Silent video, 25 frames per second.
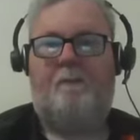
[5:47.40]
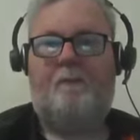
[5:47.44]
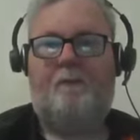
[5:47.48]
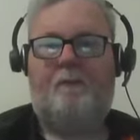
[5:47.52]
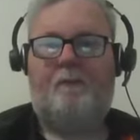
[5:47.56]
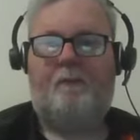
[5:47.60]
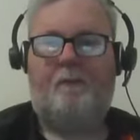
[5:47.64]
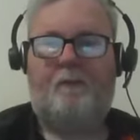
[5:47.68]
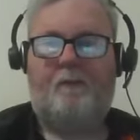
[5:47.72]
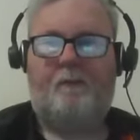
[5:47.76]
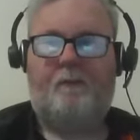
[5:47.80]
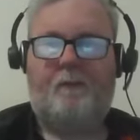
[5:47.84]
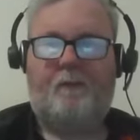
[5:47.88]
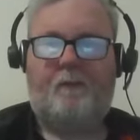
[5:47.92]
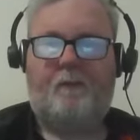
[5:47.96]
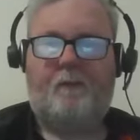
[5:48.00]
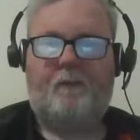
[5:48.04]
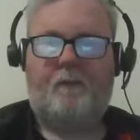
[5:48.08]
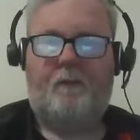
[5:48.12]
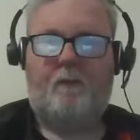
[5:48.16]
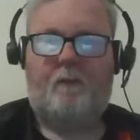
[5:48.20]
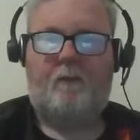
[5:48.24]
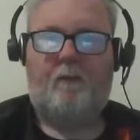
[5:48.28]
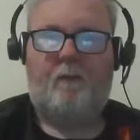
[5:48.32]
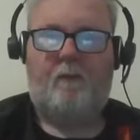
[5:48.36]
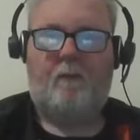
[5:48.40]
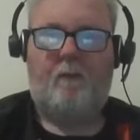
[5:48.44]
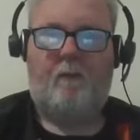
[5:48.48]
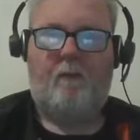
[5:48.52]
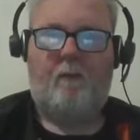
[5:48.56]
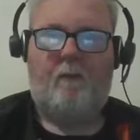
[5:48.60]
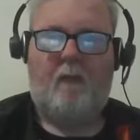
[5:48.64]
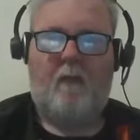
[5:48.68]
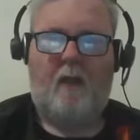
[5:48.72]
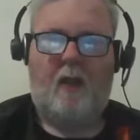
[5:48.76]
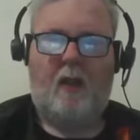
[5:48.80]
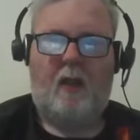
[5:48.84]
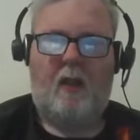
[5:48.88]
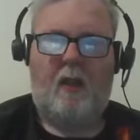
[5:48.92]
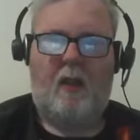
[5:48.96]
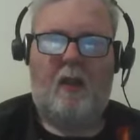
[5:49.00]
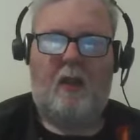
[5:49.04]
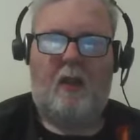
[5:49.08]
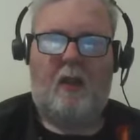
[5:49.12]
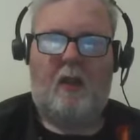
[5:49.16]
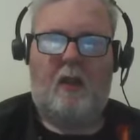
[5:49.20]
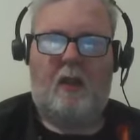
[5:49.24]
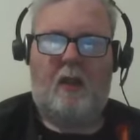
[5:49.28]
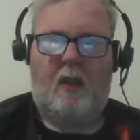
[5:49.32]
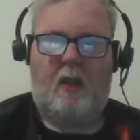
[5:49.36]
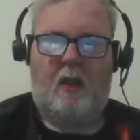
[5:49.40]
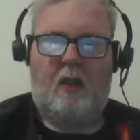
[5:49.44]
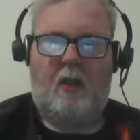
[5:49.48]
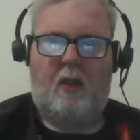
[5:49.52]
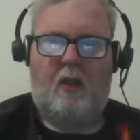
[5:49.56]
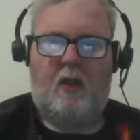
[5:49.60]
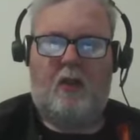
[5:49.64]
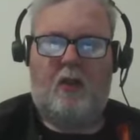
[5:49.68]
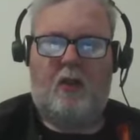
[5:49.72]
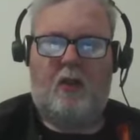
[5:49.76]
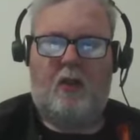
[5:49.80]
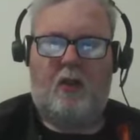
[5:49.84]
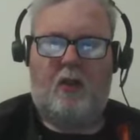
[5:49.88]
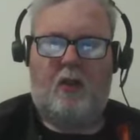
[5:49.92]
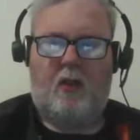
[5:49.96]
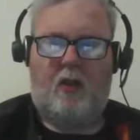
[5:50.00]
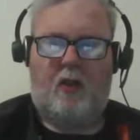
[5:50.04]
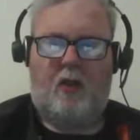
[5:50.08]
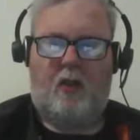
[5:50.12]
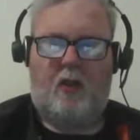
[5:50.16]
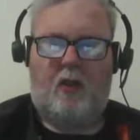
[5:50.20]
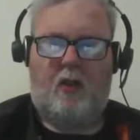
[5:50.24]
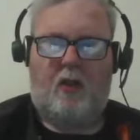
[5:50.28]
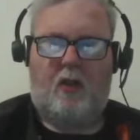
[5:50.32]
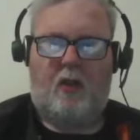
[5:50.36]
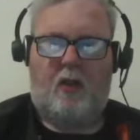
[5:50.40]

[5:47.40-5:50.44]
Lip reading: [no speech]